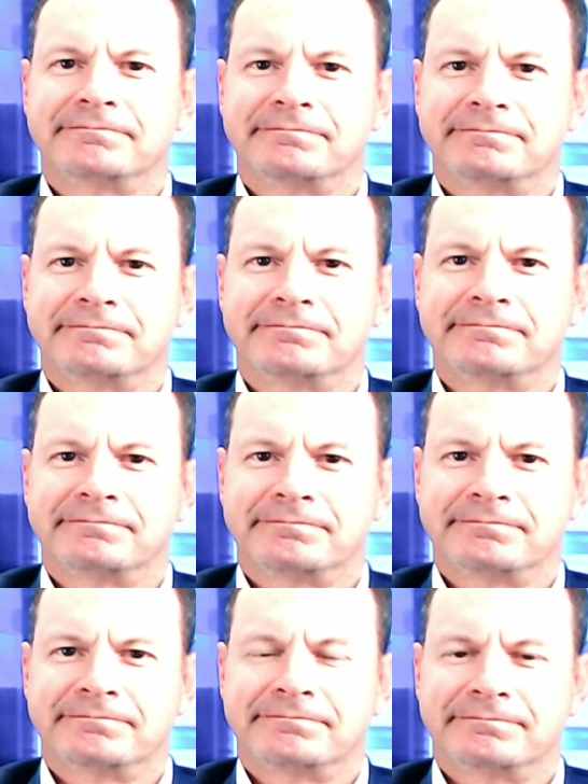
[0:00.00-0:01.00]

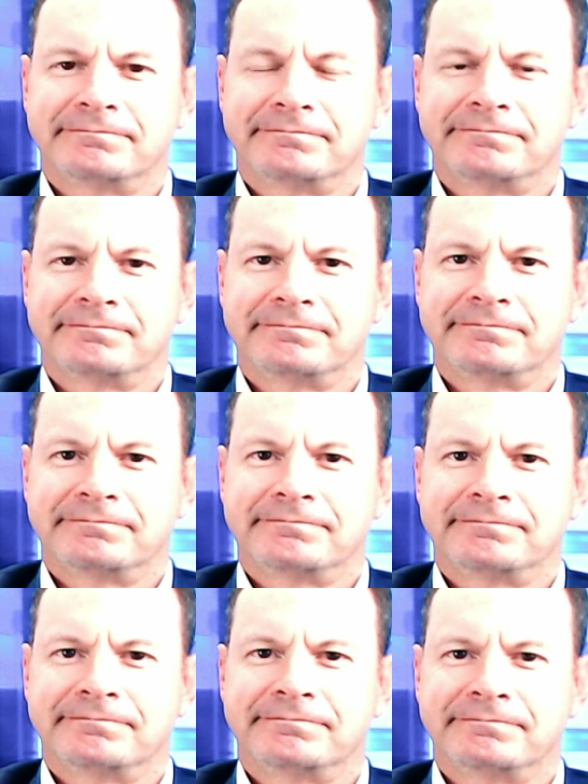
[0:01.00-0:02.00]

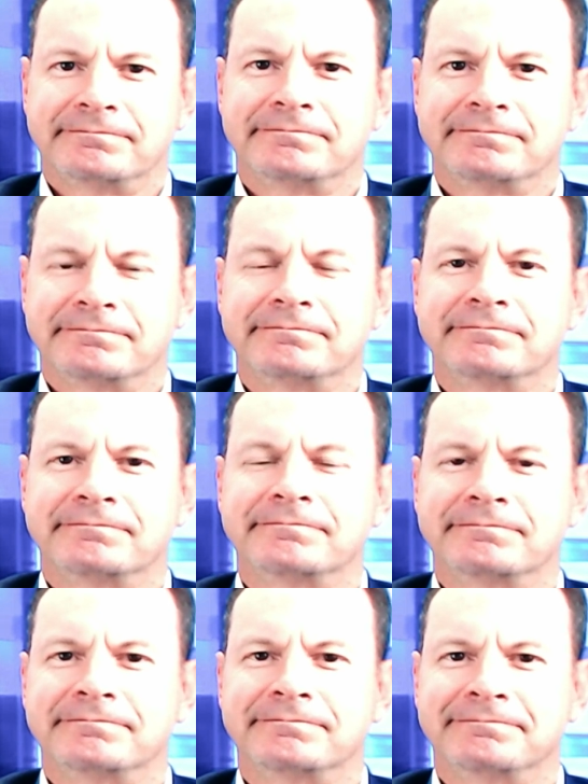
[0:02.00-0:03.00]

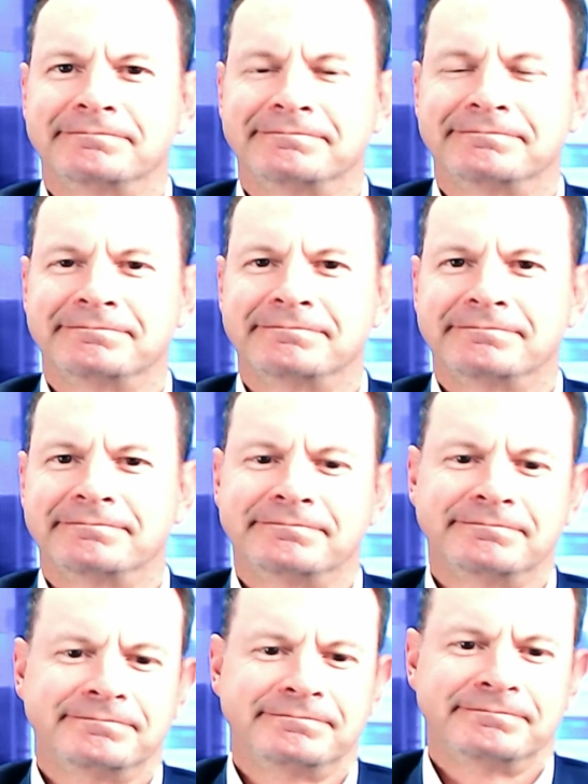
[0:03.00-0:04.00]

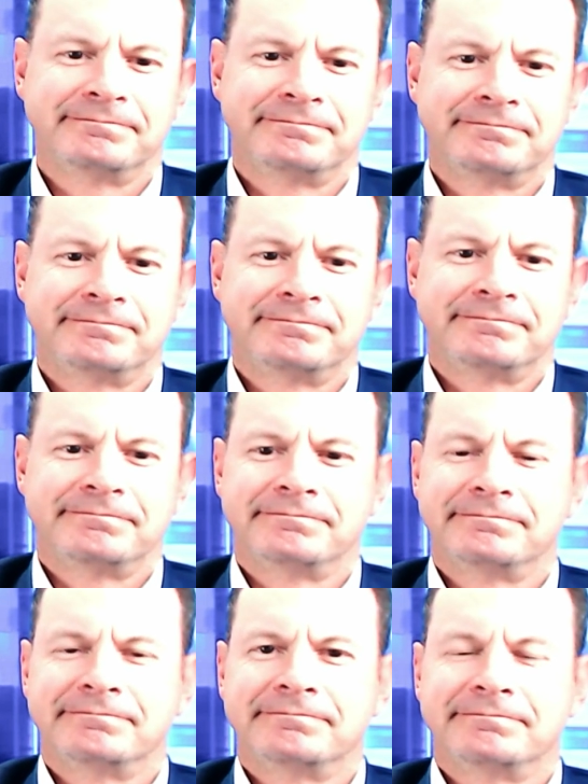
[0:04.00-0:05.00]

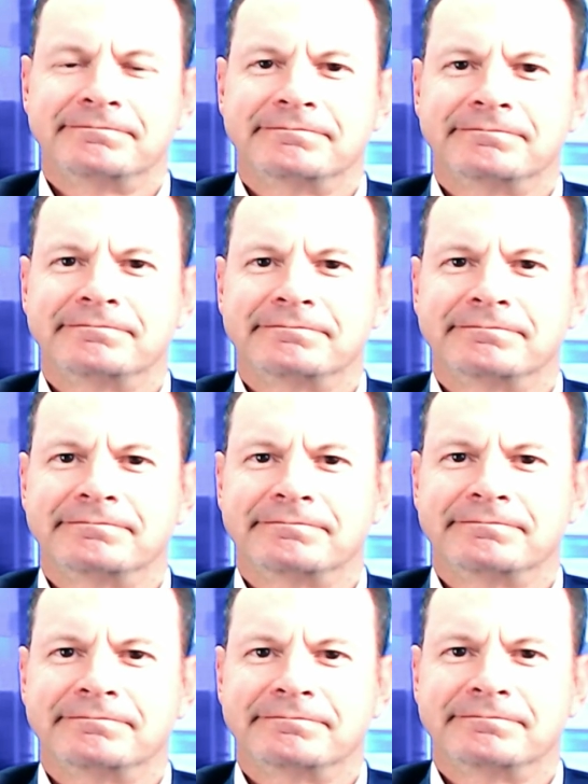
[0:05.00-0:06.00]

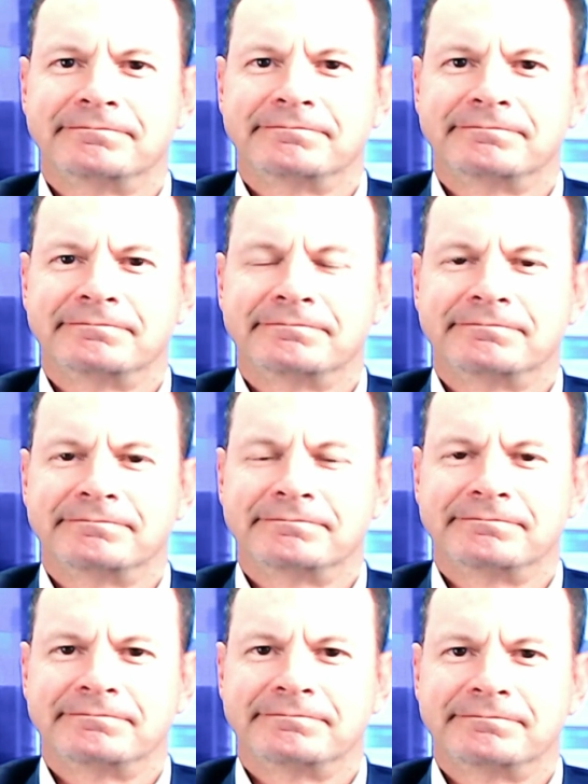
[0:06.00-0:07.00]

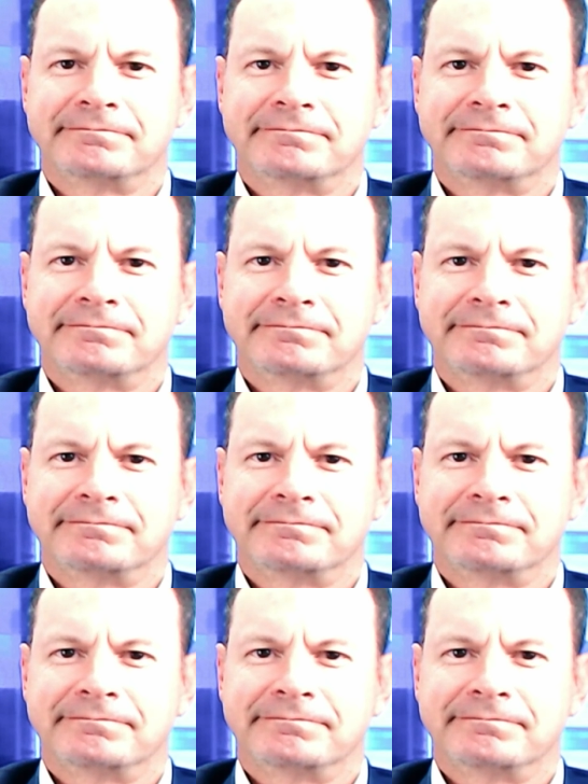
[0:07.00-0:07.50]
[no speech]